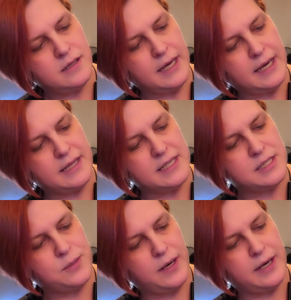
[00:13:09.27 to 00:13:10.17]
this
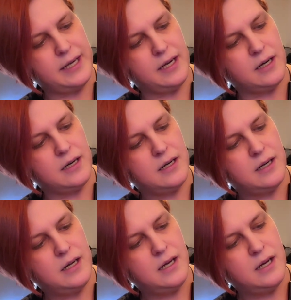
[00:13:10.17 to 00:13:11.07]
square here,
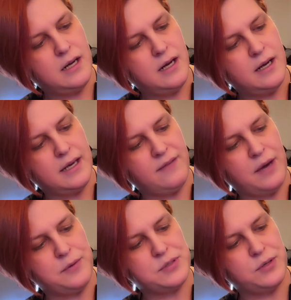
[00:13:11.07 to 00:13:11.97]
if I
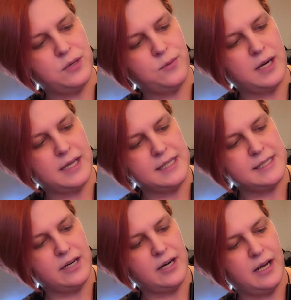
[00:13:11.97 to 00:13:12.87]
was going to work in this
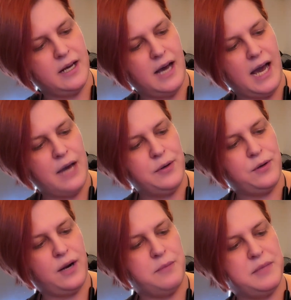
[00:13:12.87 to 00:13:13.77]
area, I would
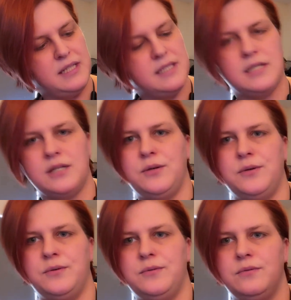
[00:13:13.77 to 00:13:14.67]
grab these
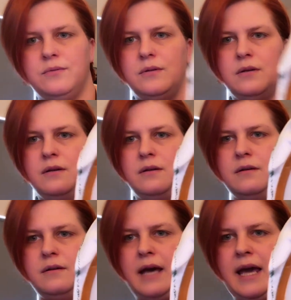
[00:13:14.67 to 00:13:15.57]
two
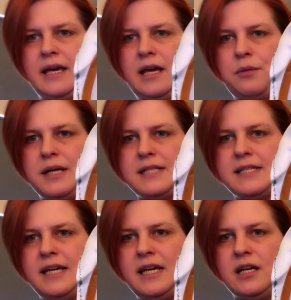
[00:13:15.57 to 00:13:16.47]
hanging threads
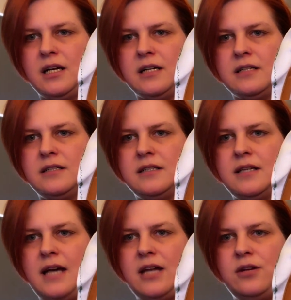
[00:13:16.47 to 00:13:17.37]
here
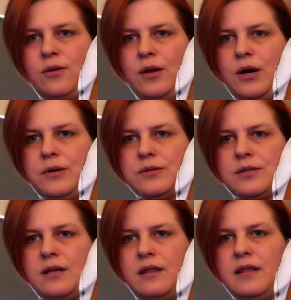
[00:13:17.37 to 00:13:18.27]
and do those.
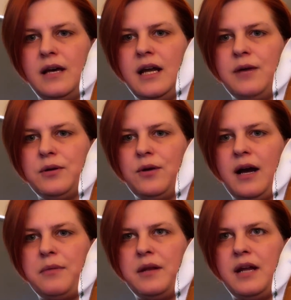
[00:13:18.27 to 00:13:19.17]
Then I would
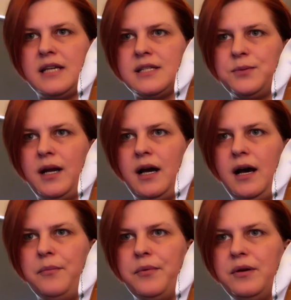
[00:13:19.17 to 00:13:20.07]
grab the next one
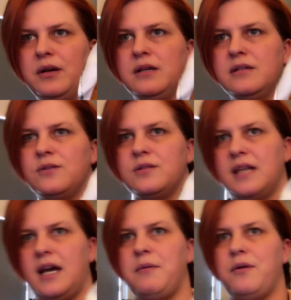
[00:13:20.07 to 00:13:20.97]
up. So it's
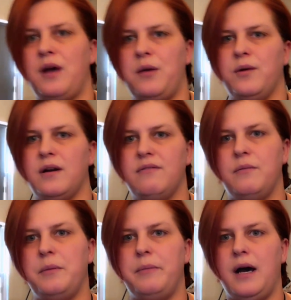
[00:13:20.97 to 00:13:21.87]
like I work
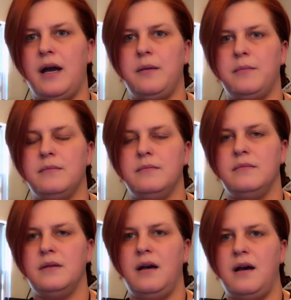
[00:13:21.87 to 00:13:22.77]
from the bottom
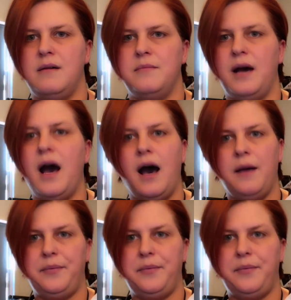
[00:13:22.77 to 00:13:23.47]
up,